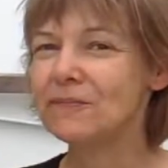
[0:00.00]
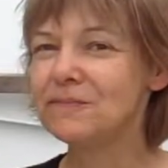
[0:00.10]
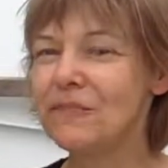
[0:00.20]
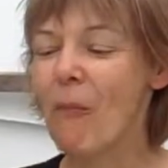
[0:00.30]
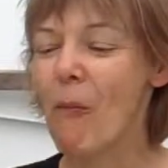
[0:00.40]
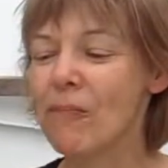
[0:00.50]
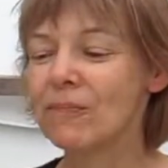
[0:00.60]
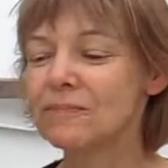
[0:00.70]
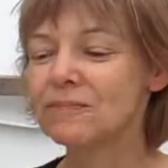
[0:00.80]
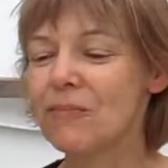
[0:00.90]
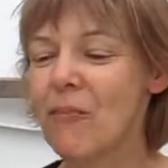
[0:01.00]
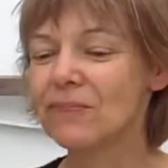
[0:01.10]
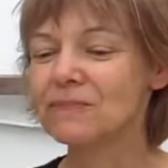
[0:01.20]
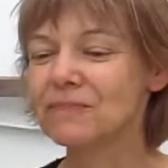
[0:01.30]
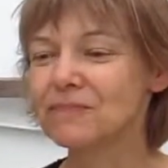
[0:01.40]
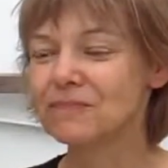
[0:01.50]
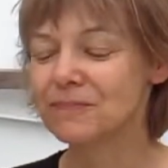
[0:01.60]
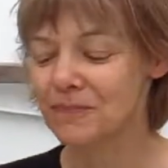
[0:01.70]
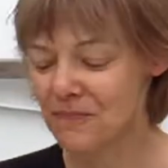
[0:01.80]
But it's it's very good for you apparently.